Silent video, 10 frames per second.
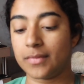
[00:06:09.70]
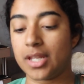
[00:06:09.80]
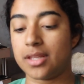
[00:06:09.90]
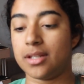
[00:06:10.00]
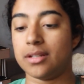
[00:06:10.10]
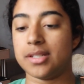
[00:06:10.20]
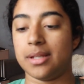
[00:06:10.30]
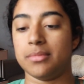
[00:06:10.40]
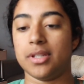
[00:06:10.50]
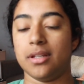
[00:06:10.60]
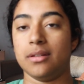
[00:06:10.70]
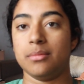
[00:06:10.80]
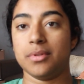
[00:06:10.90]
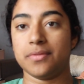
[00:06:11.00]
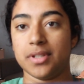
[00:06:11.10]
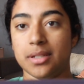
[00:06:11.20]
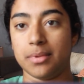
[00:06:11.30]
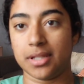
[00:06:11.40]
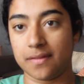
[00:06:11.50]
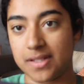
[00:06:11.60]
And then same thing, we have a day to
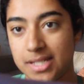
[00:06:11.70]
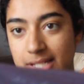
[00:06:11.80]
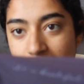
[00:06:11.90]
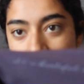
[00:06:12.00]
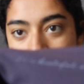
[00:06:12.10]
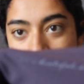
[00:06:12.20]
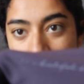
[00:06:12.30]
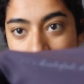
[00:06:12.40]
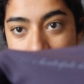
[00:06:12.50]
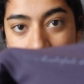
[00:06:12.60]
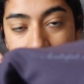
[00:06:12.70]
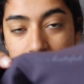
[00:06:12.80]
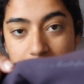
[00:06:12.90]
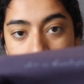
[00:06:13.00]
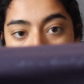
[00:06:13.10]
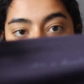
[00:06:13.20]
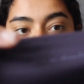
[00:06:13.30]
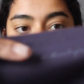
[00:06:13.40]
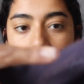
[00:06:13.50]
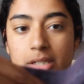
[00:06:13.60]
be alive inside. All of them have them
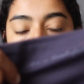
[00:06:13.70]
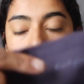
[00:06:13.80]
on the back.